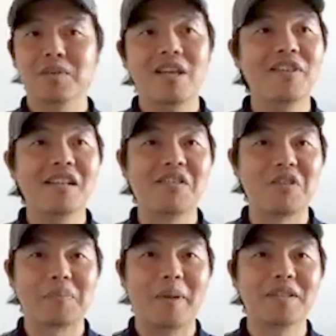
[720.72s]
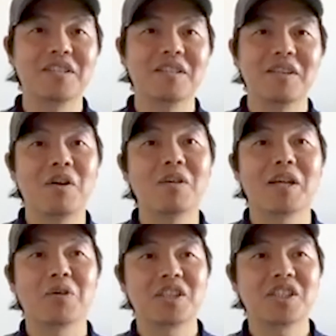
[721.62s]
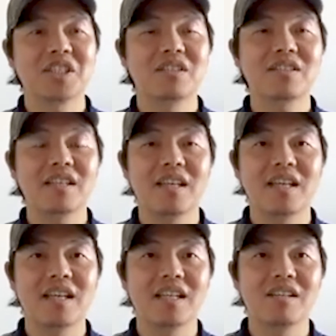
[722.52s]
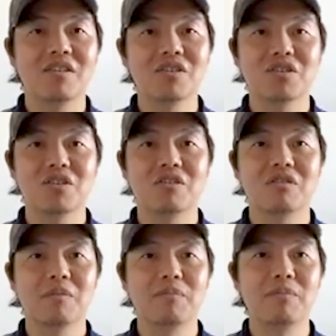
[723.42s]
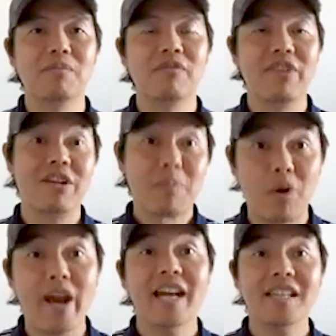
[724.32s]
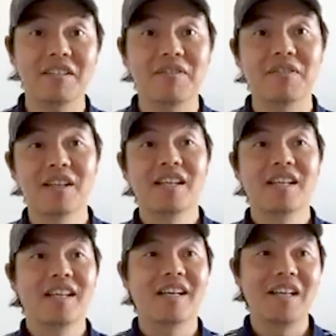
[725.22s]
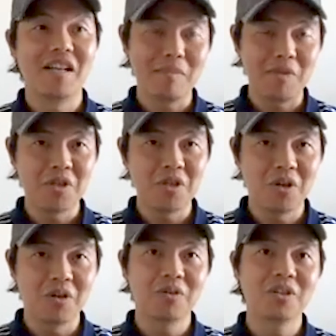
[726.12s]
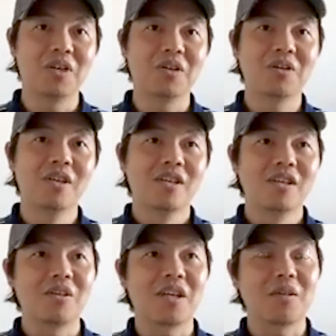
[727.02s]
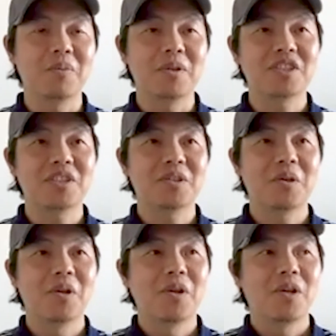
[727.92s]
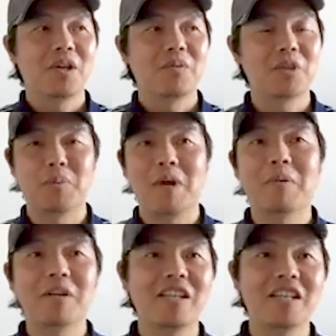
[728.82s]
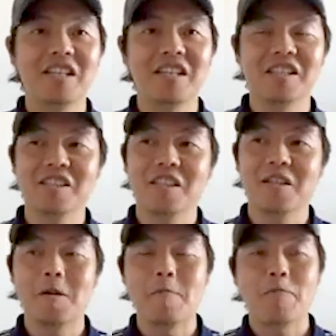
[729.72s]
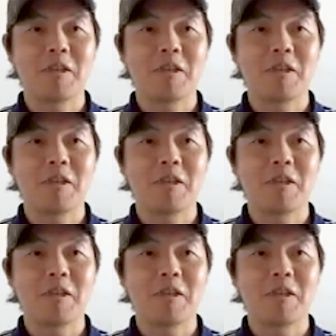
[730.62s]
definitely responsive in all my questions, and also very proactive, letting me know, okay, which property is up